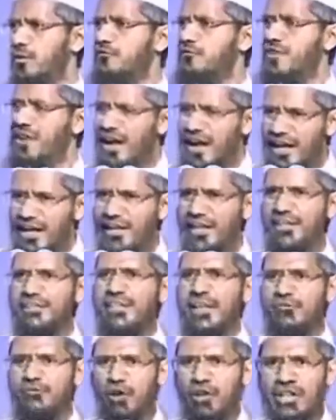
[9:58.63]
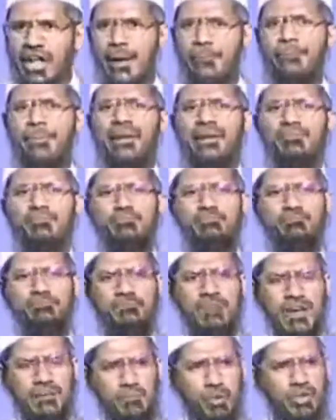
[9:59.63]
We agree that what happened
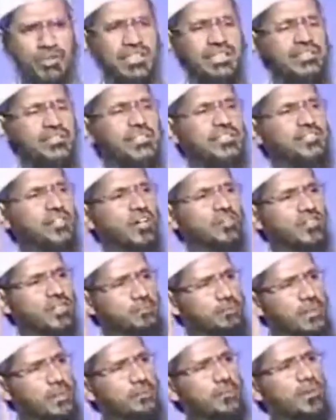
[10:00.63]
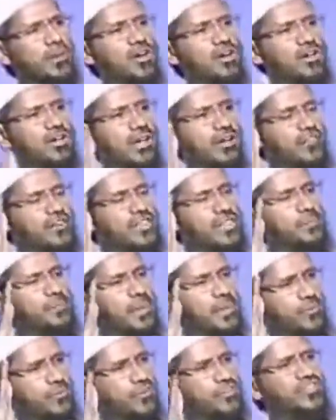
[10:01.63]
when more than 3,000 people on 11th
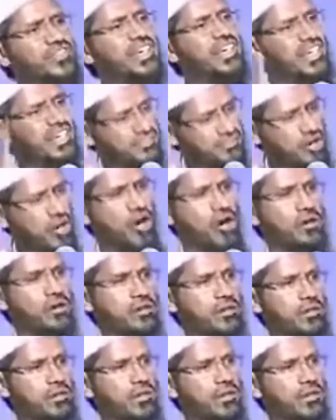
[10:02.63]
September killed, it's wrong.